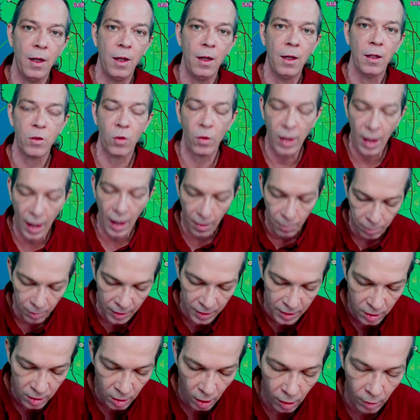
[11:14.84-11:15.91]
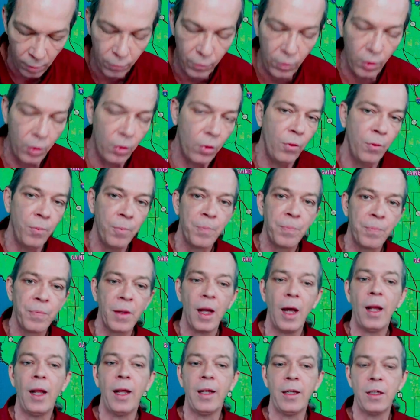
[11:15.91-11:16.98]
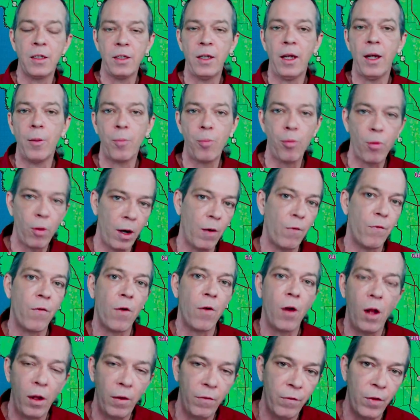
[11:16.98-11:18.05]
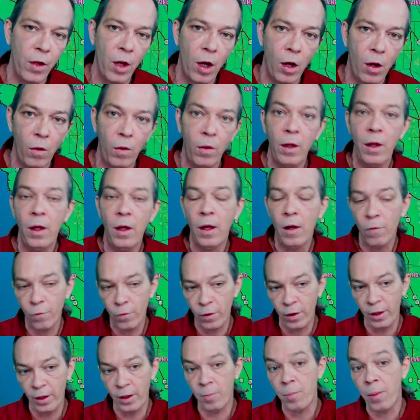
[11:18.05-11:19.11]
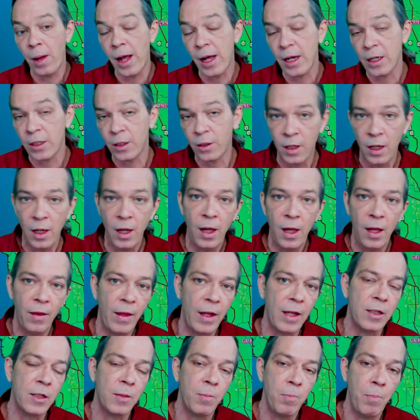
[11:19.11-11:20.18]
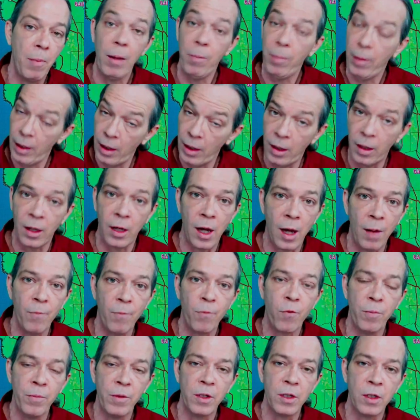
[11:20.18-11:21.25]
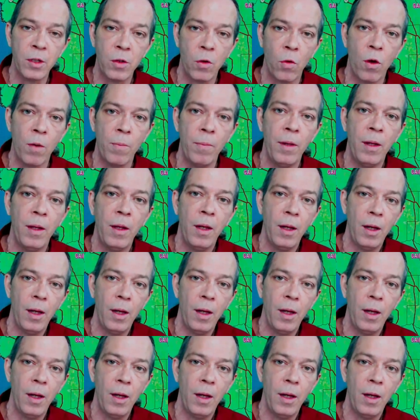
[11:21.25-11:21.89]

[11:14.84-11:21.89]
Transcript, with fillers: So God bless all of you. I'd like to say a prayer for all of y'all for the impacts that's maybe to come from this storm.